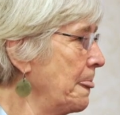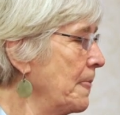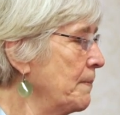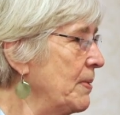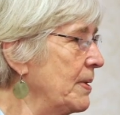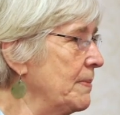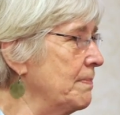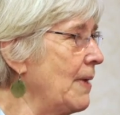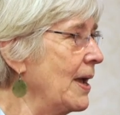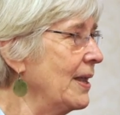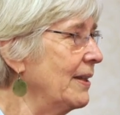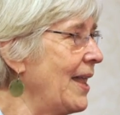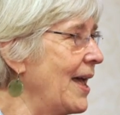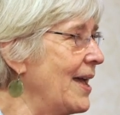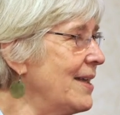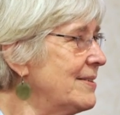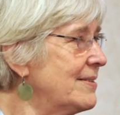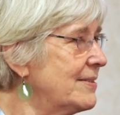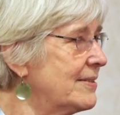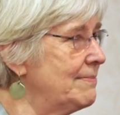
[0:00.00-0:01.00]
But in my
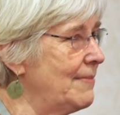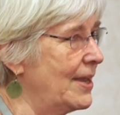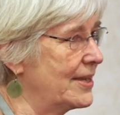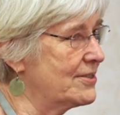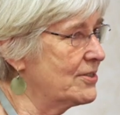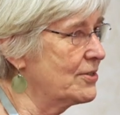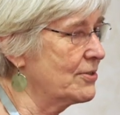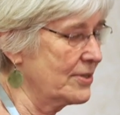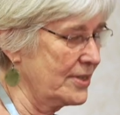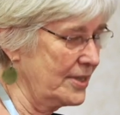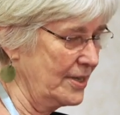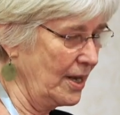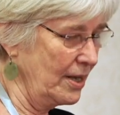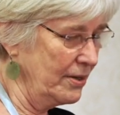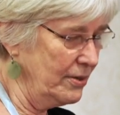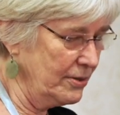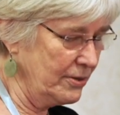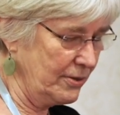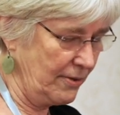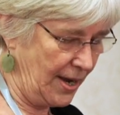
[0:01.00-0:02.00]
last semester as an
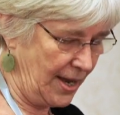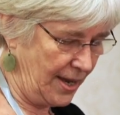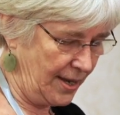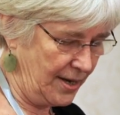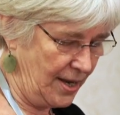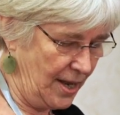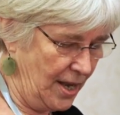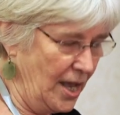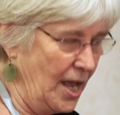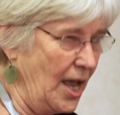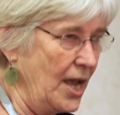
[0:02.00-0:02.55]
undergrad,